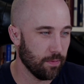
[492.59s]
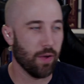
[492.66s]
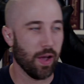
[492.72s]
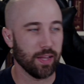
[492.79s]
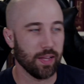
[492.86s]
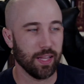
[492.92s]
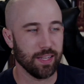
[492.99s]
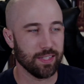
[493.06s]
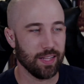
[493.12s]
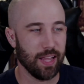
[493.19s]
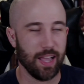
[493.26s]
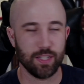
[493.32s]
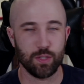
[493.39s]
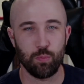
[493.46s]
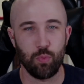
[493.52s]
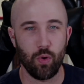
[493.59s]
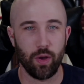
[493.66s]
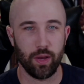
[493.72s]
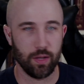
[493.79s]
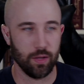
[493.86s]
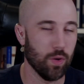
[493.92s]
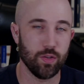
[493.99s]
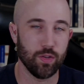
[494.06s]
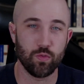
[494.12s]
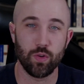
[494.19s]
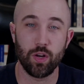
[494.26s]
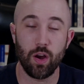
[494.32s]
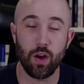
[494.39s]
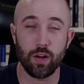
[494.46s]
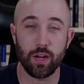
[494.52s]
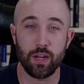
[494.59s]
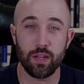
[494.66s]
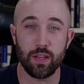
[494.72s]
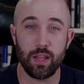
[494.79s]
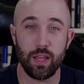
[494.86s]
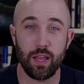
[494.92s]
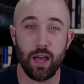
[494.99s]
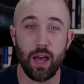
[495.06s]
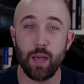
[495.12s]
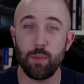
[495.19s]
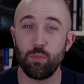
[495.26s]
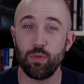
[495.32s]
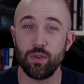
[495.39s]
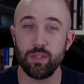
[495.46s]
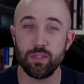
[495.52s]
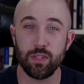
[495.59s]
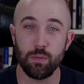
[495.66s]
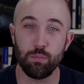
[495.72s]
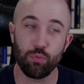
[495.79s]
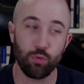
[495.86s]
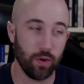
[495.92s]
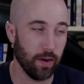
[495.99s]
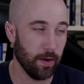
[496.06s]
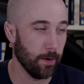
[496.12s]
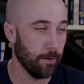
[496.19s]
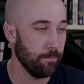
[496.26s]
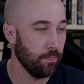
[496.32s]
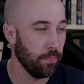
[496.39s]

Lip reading: Finally, his last point was regarding the high priestly prayer.